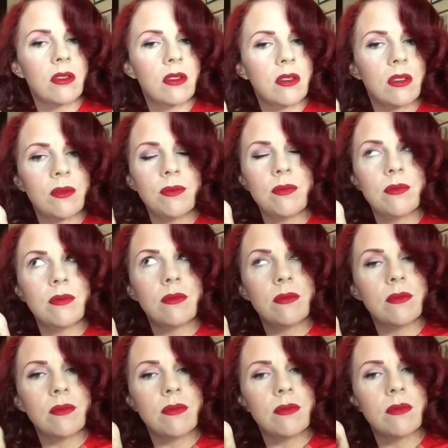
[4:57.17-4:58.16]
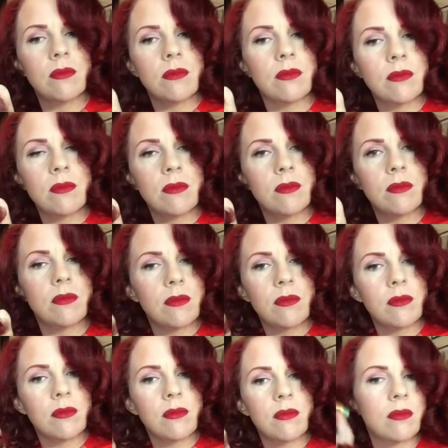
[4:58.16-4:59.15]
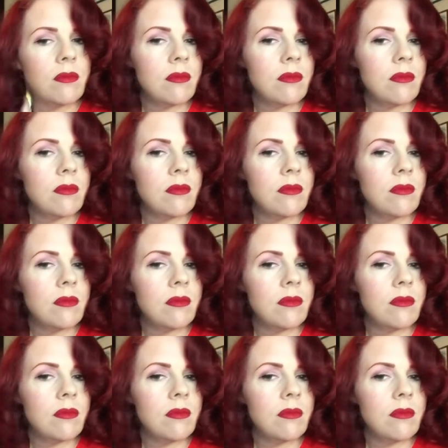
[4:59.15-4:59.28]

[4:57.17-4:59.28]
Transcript: Combing against my hand.